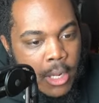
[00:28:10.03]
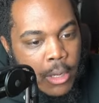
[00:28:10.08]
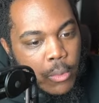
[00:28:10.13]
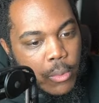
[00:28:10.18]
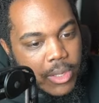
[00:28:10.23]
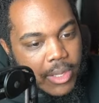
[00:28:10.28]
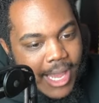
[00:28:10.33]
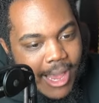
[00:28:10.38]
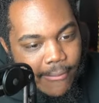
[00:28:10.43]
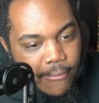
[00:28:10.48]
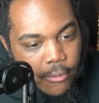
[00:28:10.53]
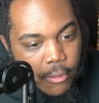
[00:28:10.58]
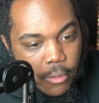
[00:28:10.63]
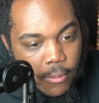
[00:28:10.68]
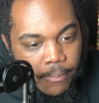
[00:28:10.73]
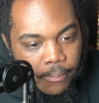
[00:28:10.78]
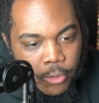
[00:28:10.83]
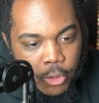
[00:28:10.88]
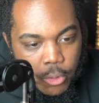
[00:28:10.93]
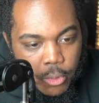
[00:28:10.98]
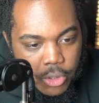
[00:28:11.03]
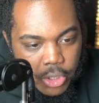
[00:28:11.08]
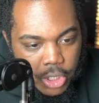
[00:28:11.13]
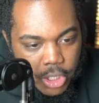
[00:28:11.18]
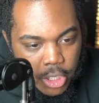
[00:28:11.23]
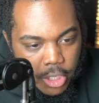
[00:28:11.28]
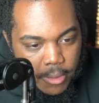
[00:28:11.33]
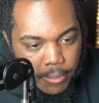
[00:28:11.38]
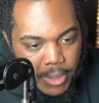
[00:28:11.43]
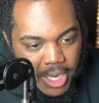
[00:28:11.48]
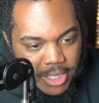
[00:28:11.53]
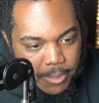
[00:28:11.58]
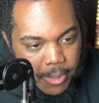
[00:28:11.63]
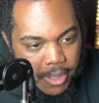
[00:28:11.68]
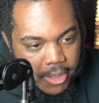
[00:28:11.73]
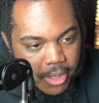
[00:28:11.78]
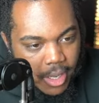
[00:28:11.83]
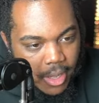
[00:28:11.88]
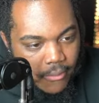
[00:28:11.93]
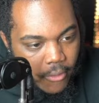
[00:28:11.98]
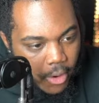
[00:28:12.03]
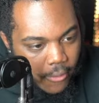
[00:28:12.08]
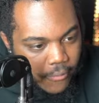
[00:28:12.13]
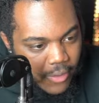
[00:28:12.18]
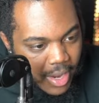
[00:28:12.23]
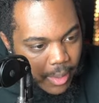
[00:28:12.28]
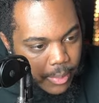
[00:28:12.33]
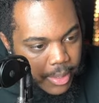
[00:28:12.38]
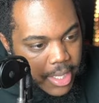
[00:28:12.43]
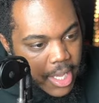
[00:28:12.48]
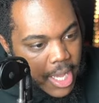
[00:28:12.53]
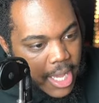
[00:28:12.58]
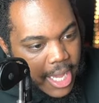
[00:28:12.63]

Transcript: with that fruit will secure the prosperity of our family.